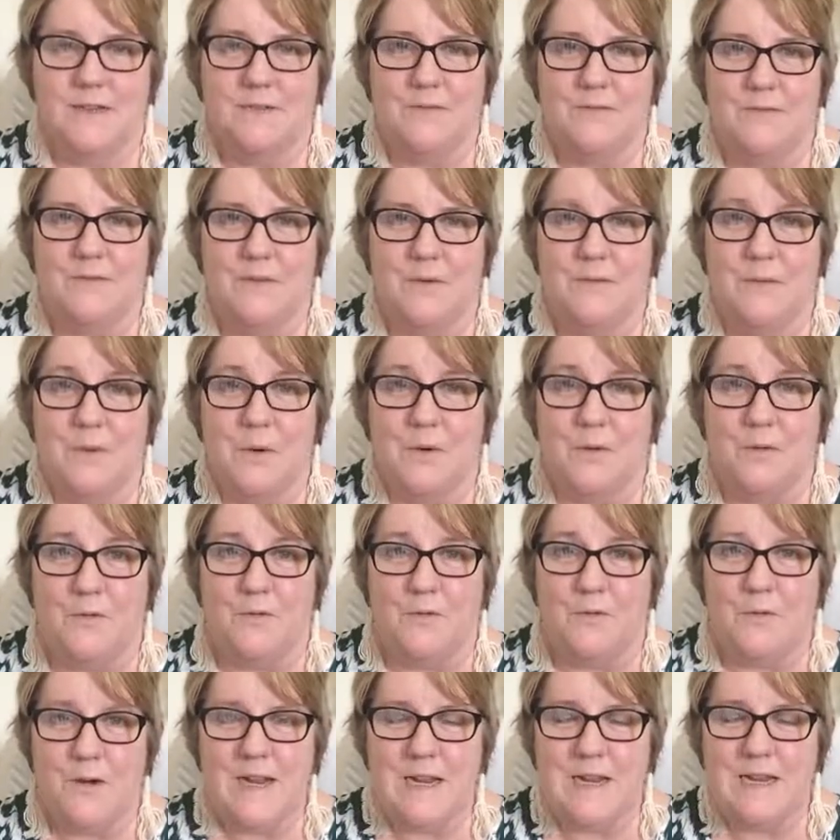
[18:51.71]
for more
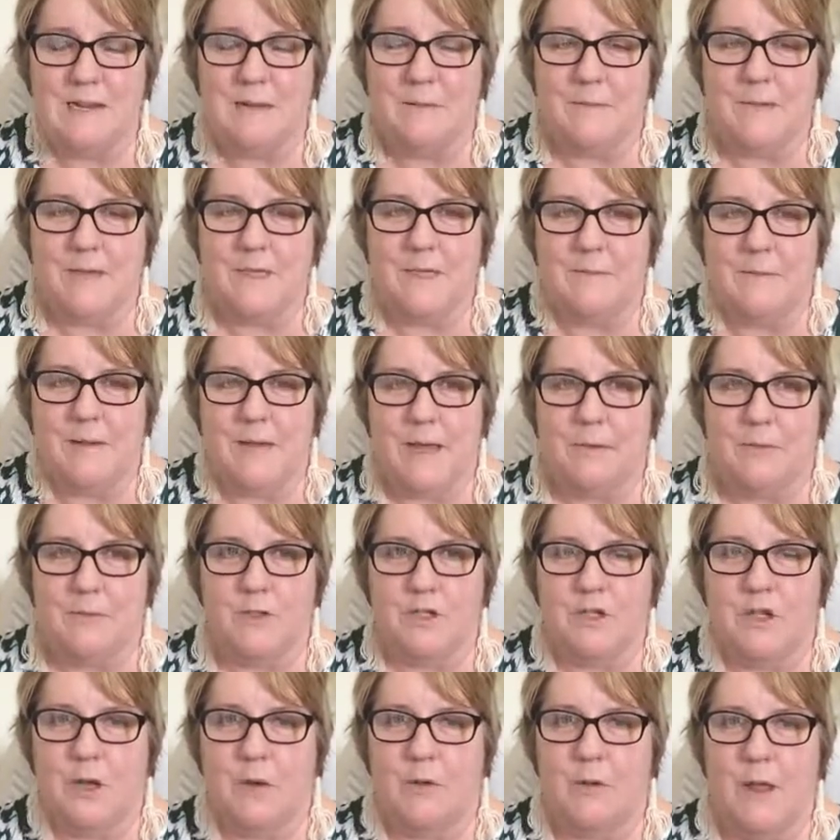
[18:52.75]
freedom and to be able to
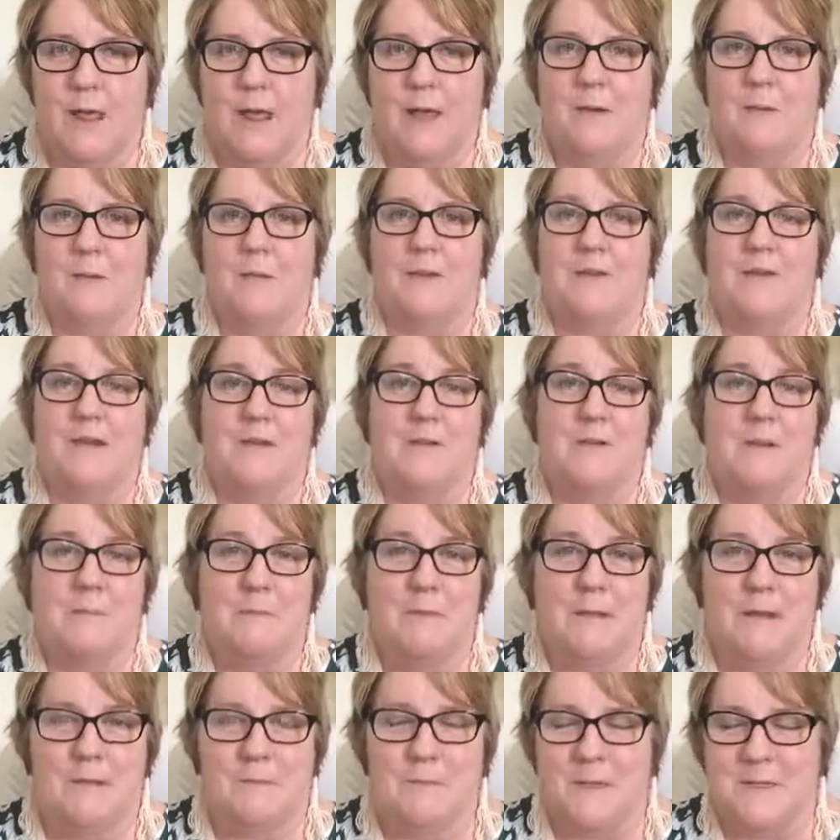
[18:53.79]
go out without your
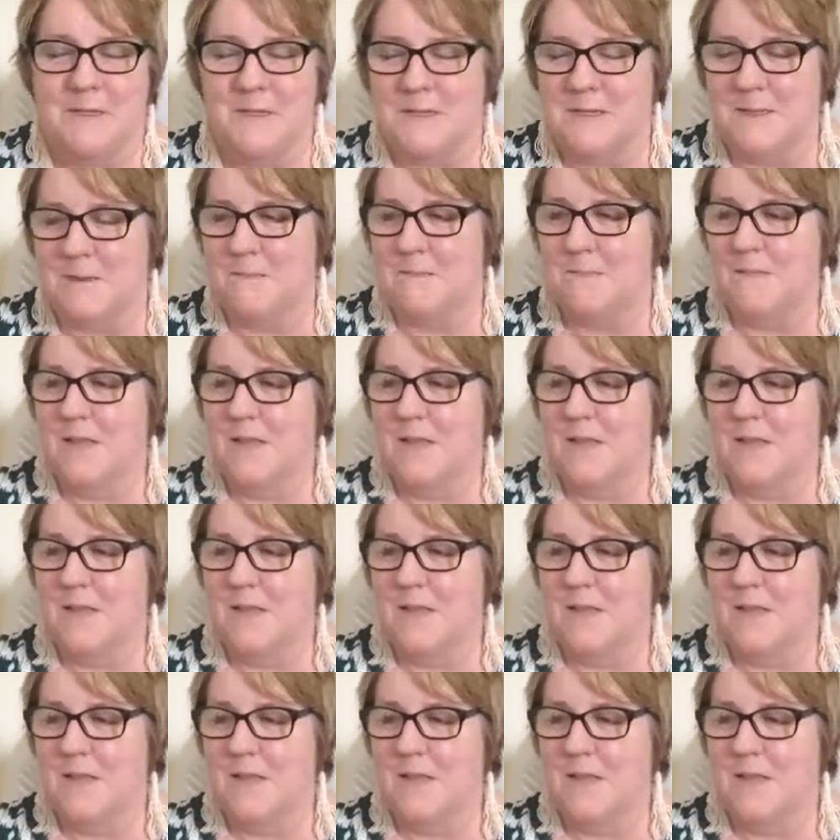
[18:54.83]
parents.